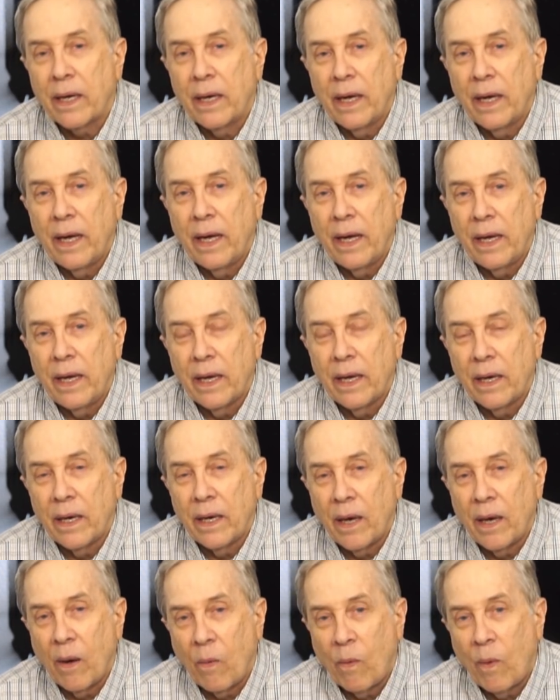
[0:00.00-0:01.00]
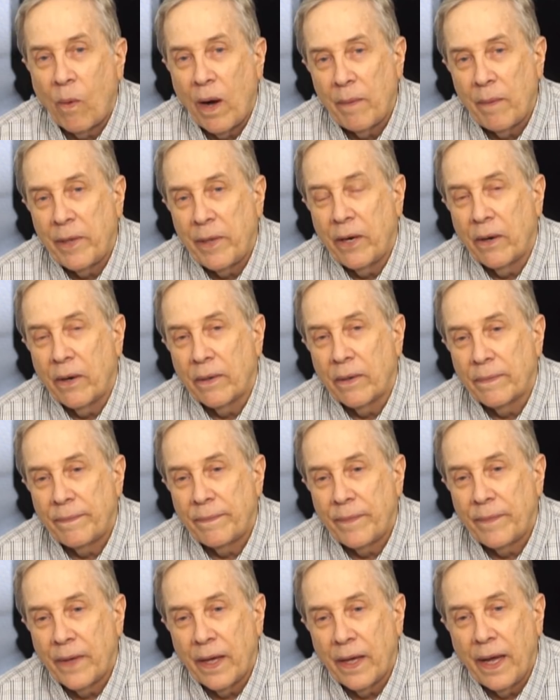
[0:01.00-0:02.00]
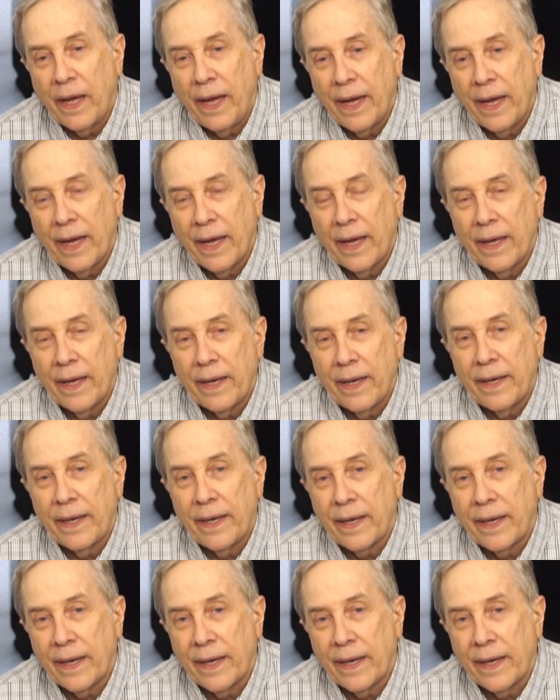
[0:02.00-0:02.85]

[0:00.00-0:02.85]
a, uh, a watt meter and